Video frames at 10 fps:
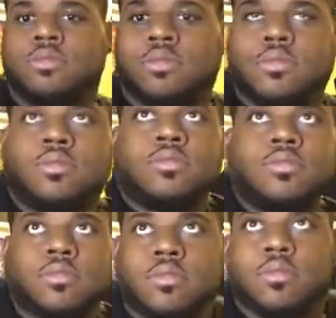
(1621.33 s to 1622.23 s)
think
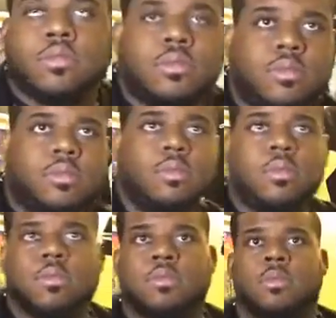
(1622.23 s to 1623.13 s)
they kept them on
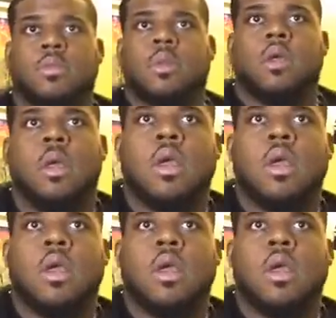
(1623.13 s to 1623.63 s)
the roster for?